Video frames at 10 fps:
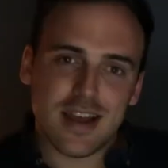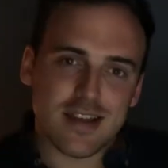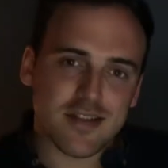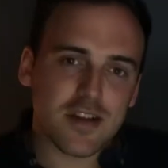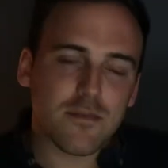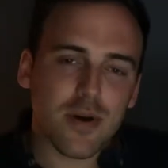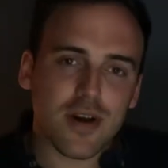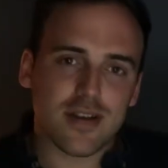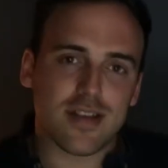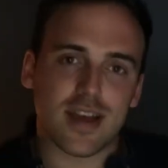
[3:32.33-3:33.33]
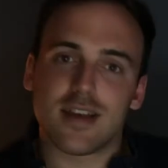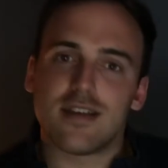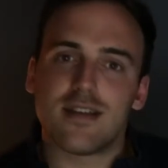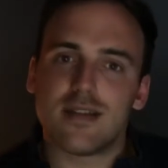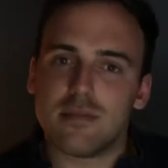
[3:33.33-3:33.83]
Instead of pocketing
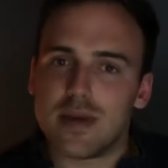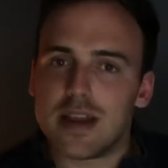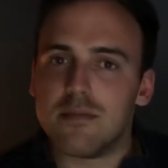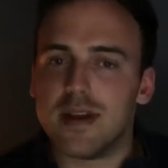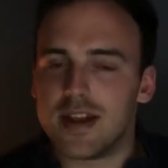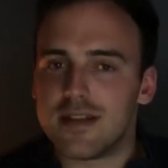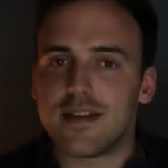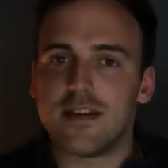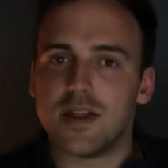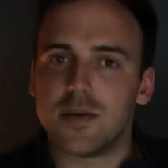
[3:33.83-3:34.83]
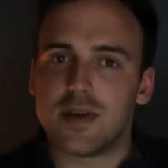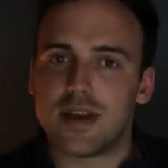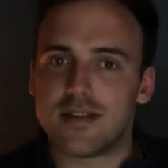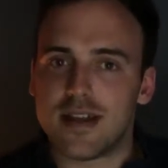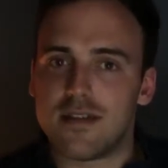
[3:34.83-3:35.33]
the many millions they knew they were going to
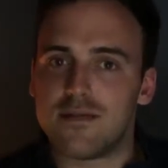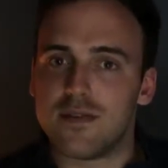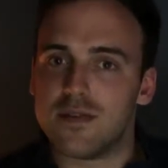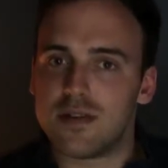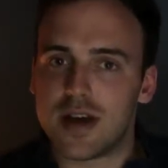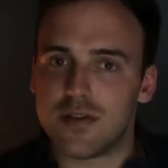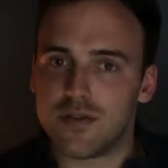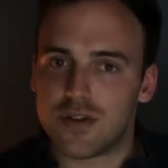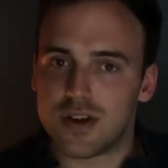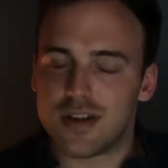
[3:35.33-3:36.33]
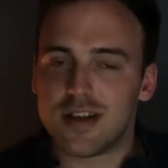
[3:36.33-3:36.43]
sell it for at auction,